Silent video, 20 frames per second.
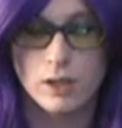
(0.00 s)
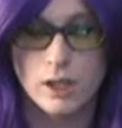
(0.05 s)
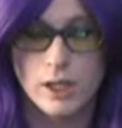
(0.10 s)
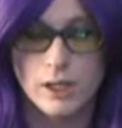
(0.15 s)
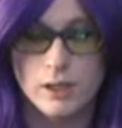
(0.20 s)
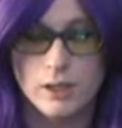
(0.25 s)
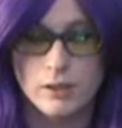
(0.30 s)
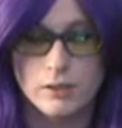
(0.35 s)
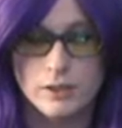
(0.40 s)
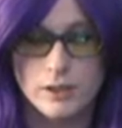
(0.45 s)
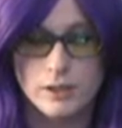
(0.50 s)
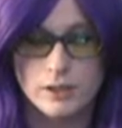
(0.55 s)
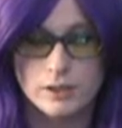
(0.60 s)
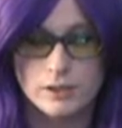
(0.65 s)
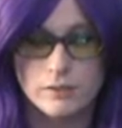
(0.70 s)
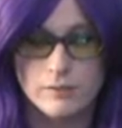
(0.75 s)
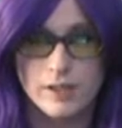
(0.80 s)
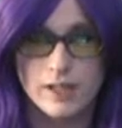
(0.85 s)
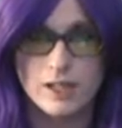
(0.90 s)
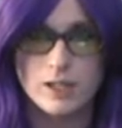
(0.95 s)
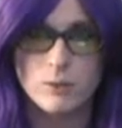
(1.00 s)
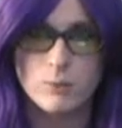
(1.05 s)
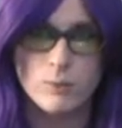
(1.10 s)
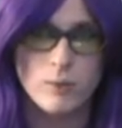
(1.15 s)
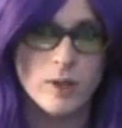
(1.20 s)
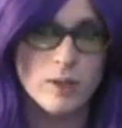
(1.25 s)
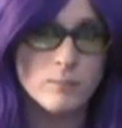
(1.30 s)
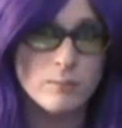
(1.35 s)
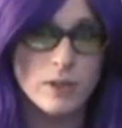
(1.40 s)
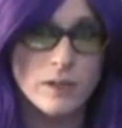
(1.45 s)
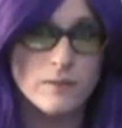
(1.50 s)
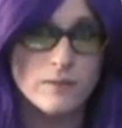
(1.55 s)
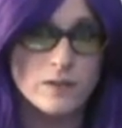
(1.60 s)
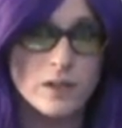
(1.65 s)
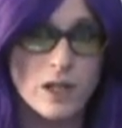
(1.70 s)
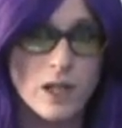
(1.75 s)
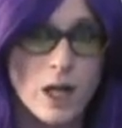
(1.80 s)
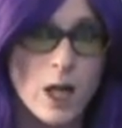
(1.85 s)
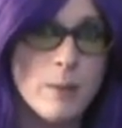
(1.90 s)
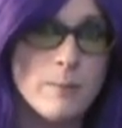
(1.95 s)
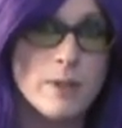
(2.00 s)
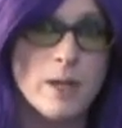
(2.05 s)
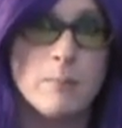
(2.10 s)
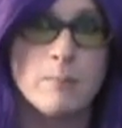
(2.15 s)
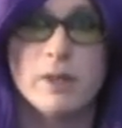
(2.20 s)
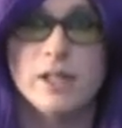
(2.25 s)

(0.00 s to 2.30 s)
I noticed around the 1 month time that